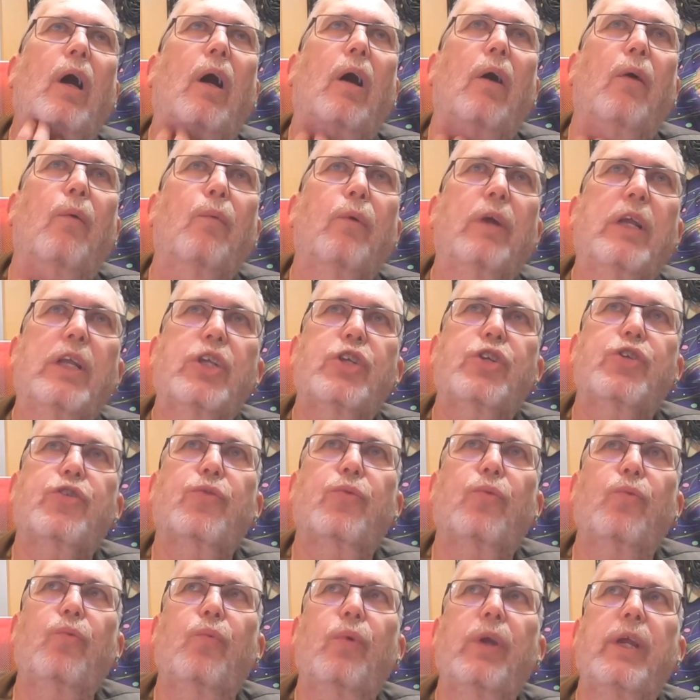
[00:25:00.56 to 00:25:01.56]

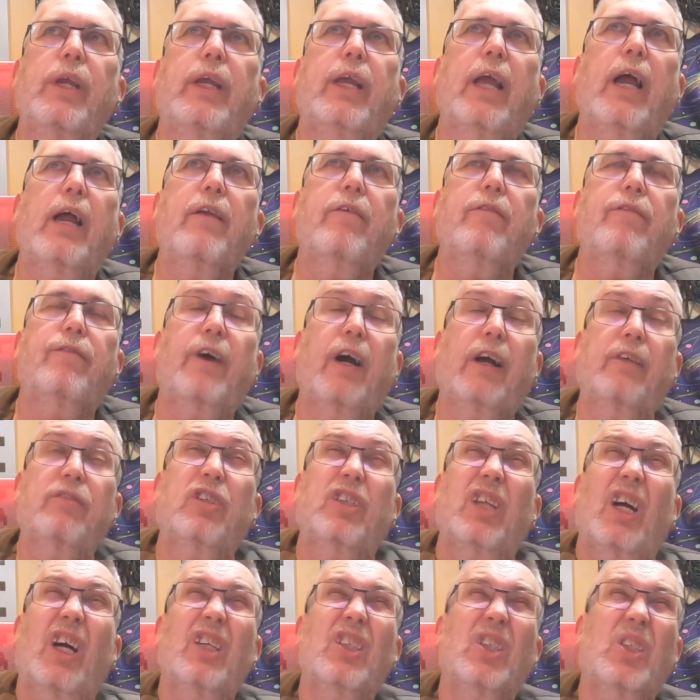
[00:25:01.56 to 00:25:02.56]
which we gave 5
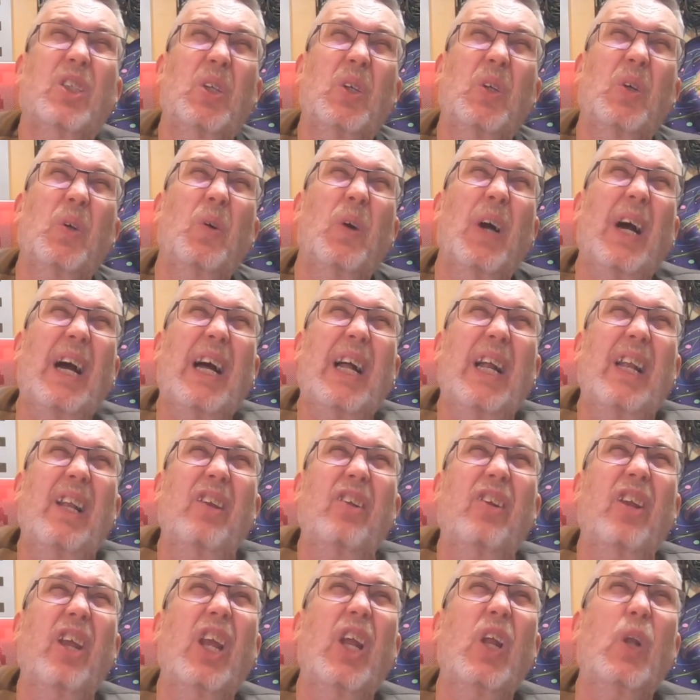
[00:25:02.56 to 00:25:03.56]
stars to,
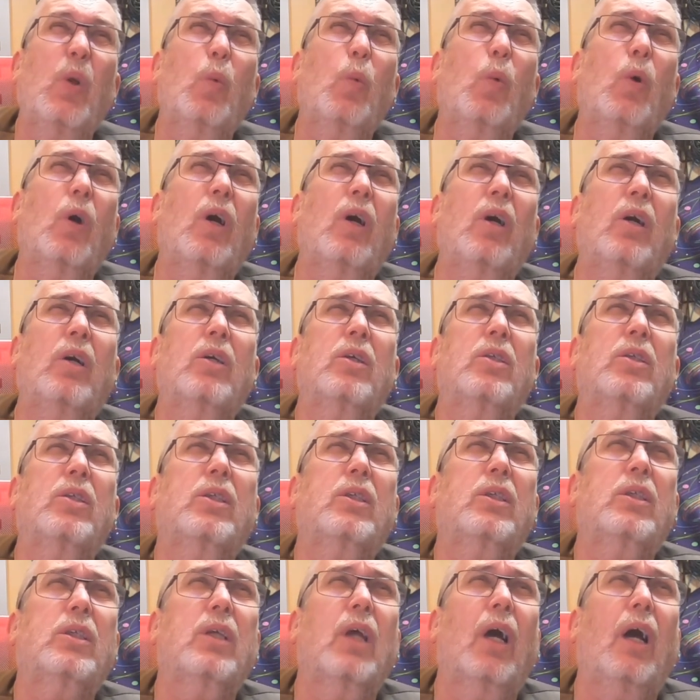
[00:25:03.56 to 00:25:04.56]
and it
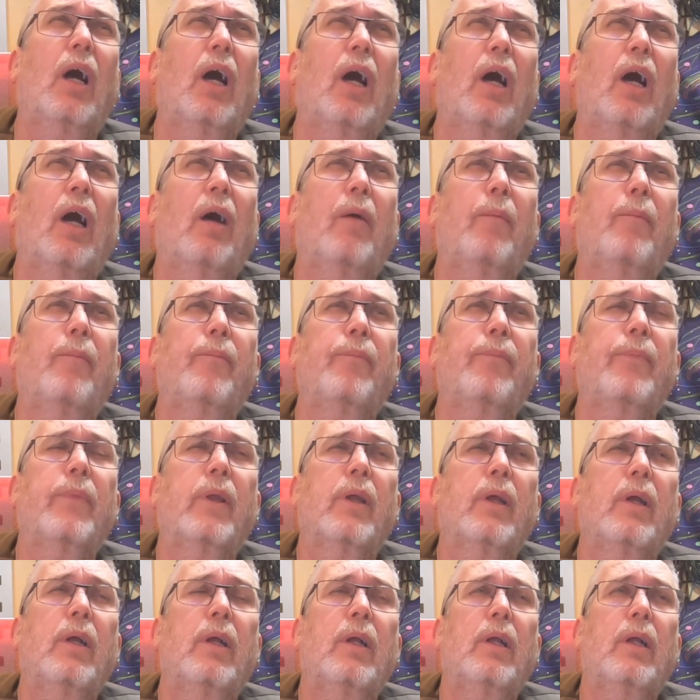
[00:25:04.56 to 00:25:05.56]
was
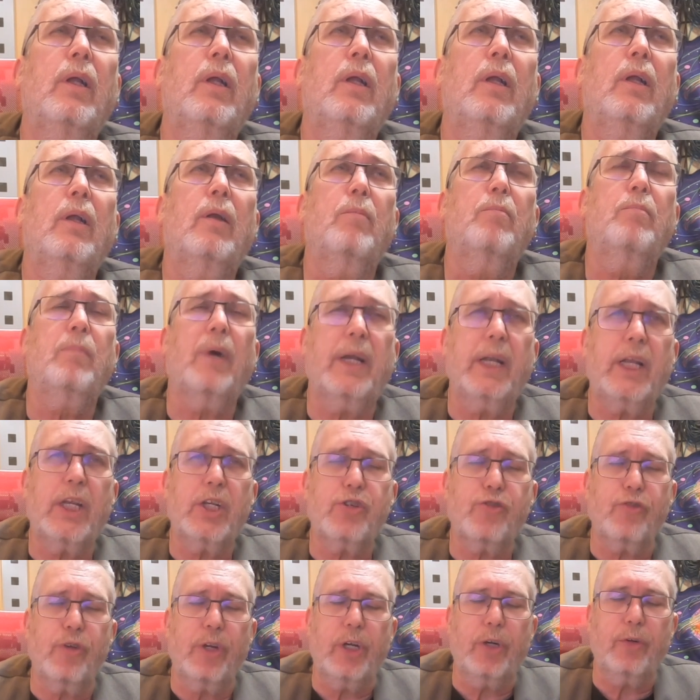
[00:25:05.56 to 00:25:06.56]

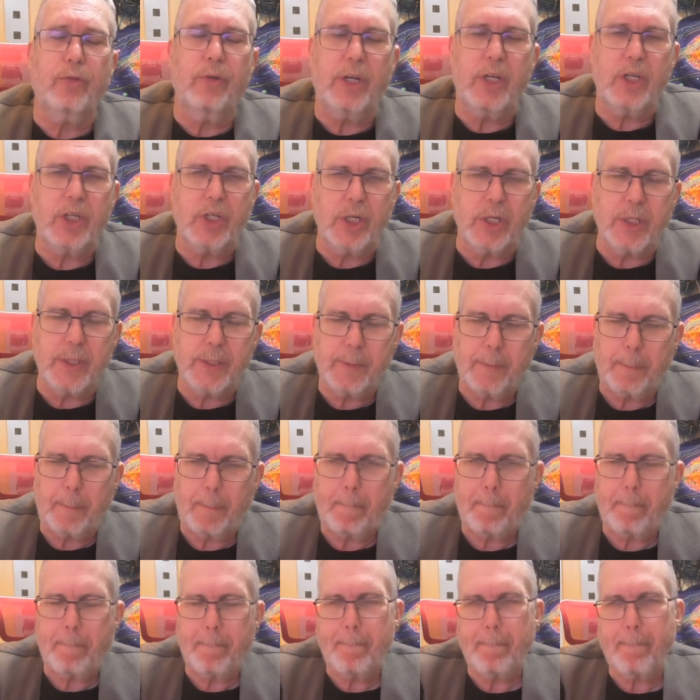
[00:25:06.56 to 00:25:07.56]
Manic Street Creatures.
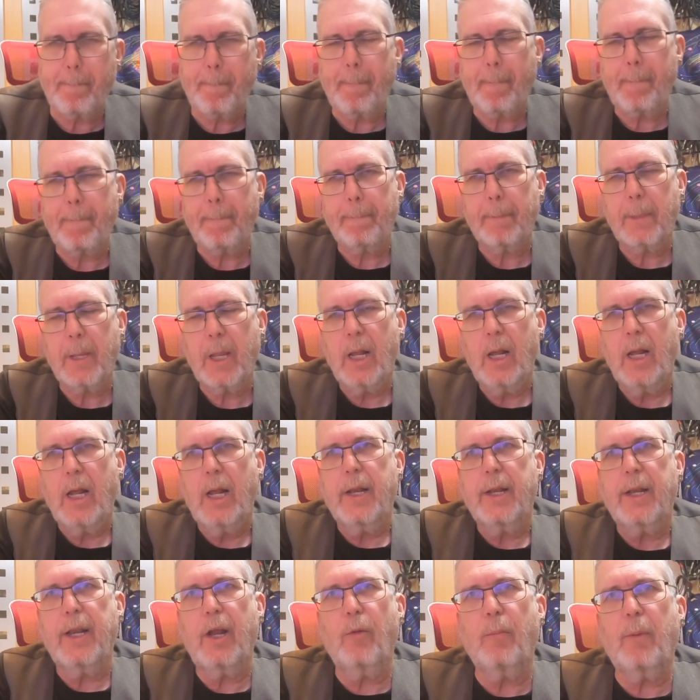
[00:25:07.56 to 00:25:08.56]

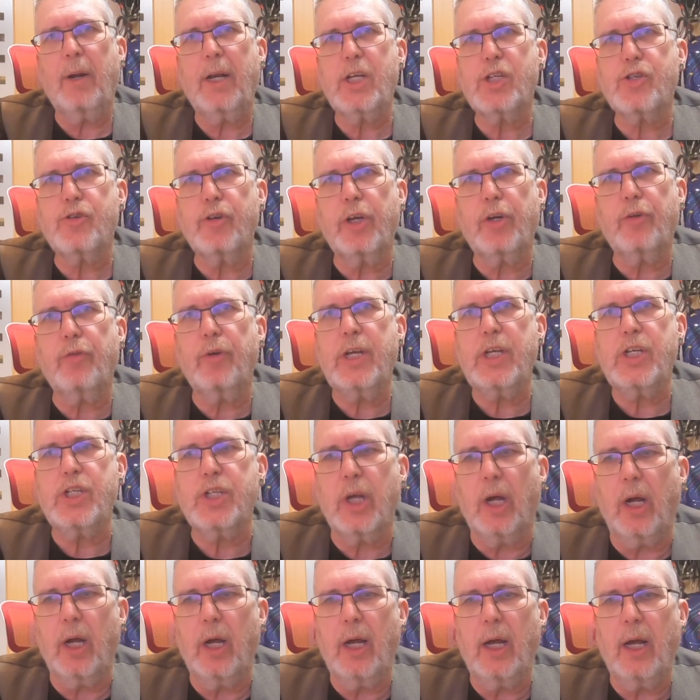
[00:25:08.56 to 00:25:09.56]
Now, Manic Street
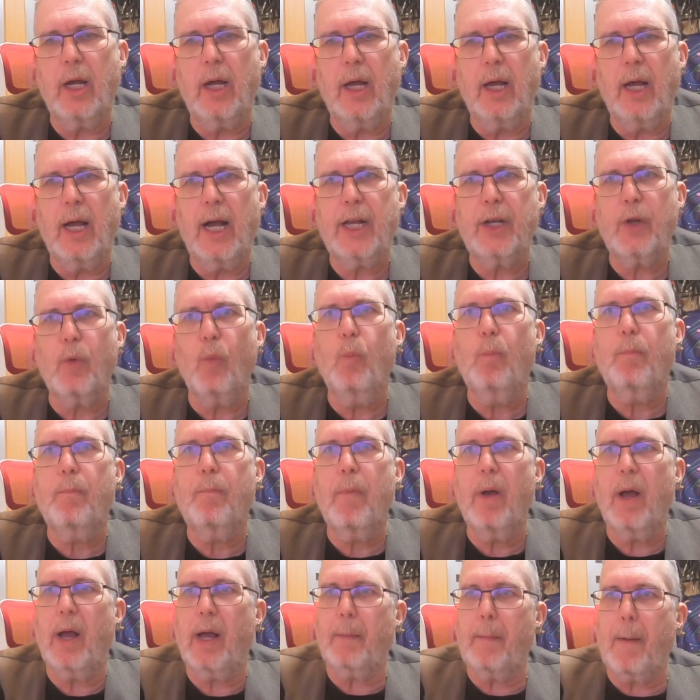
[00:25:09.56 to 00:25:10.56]
Creature had
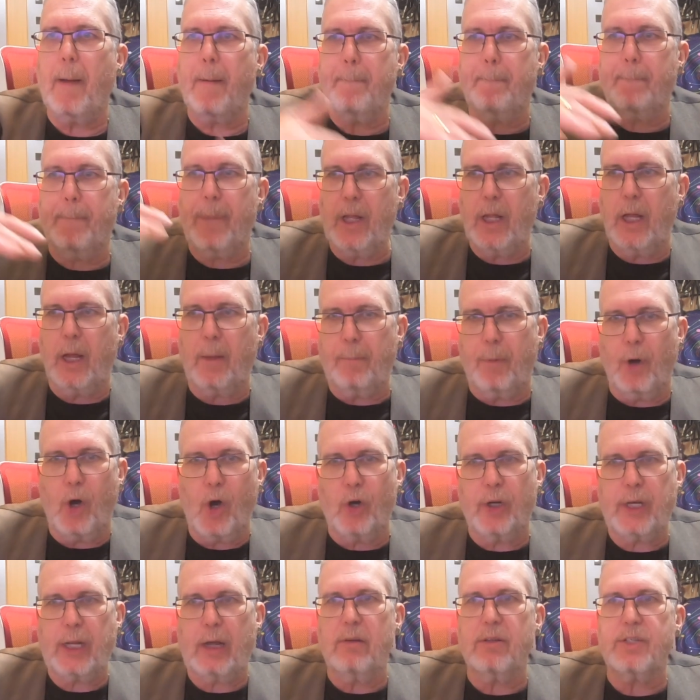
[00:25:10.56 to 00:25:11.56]
a
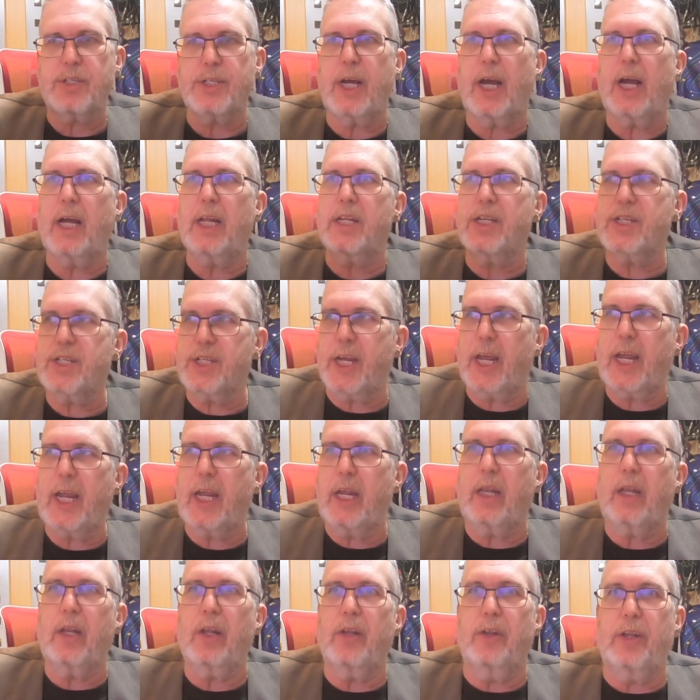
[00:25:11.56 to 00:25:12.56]
board outside
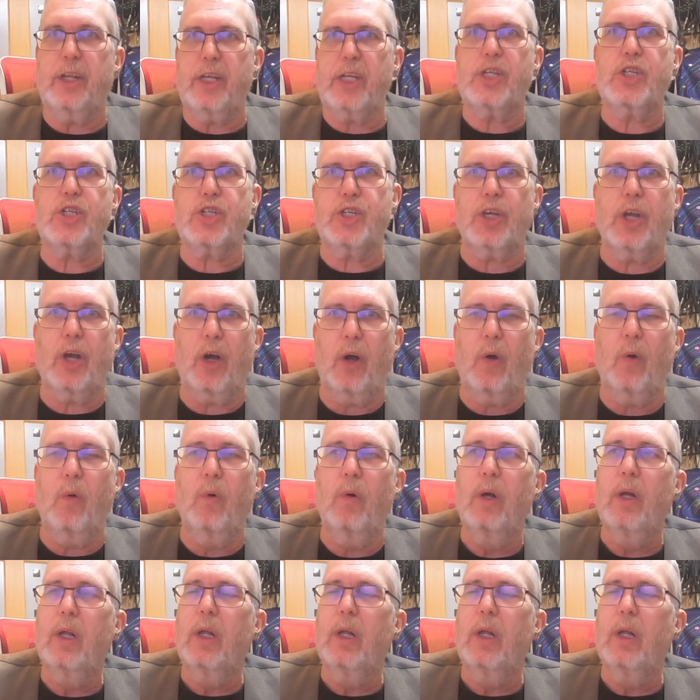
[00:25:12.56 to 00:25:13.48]
saying this show